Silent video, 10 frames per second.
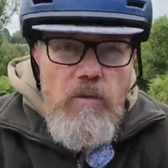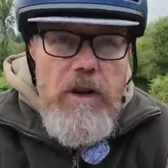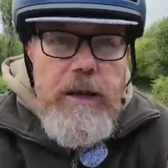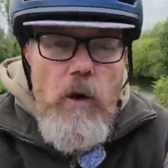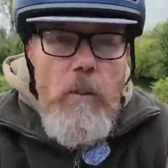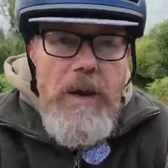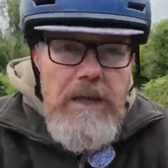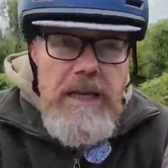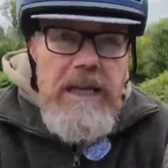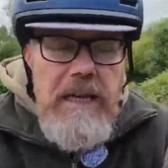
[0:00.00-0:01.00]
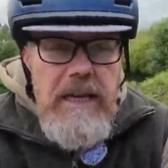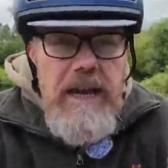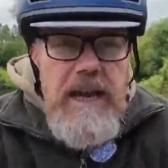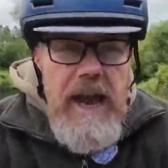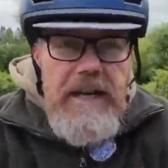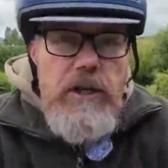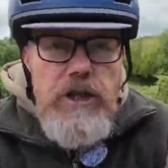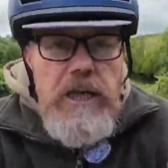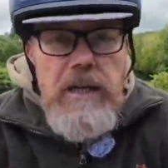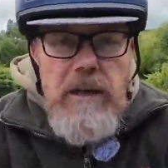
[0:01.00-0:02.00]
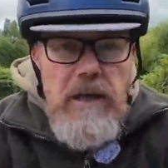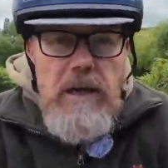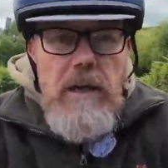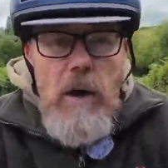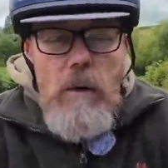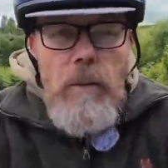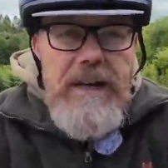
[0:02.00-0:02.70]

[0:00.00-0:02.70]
recouping the energy when